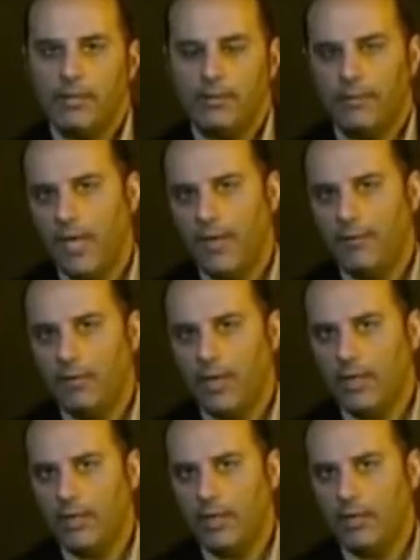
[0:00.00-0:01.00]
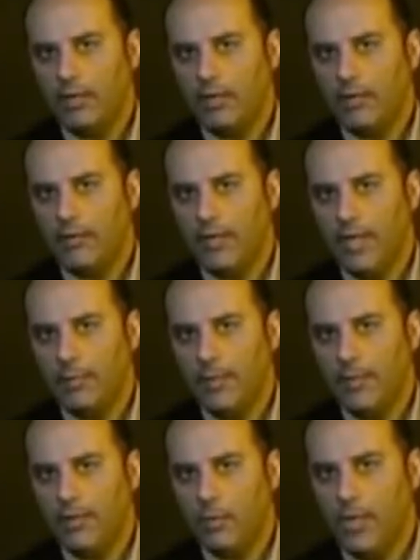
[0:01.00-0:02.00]
the five great continents have sank
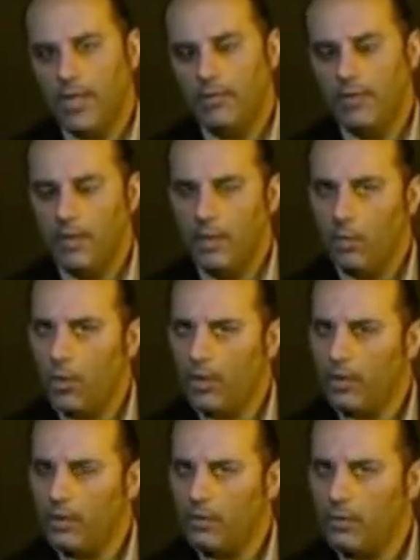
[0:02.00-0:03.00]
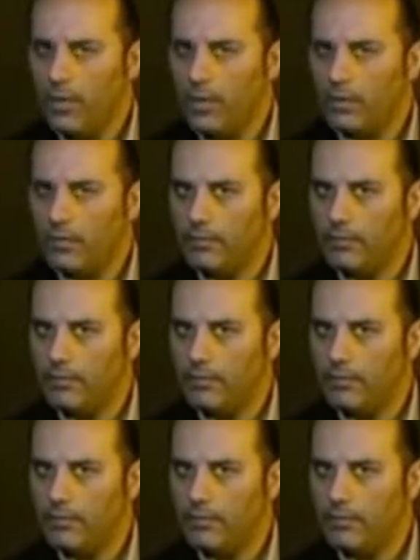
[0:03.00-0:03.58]
beneath the waves. What goes with it?